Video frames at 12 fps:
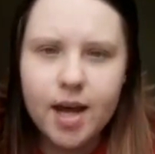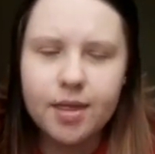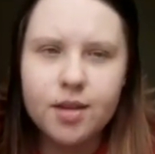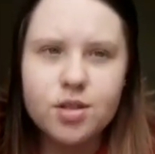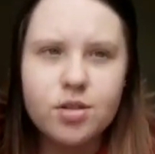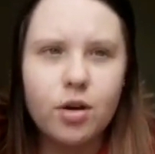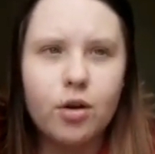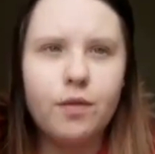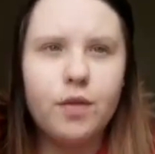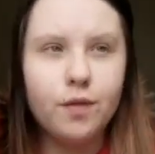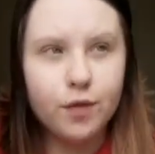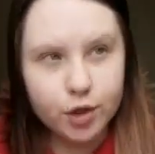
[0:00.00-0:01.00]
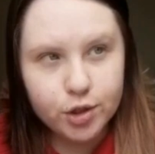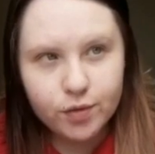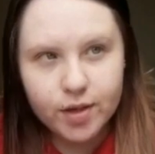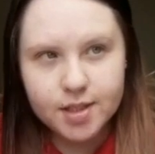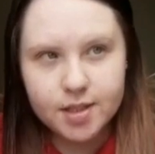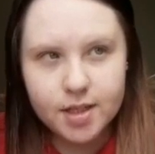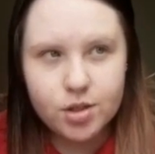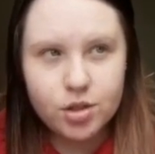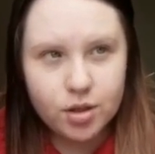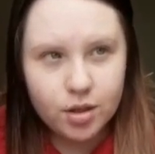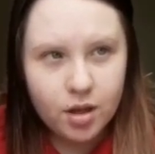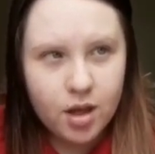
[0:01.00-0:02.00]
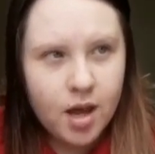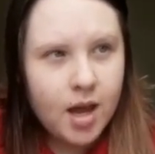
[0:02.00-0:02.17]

at the start of the first residential.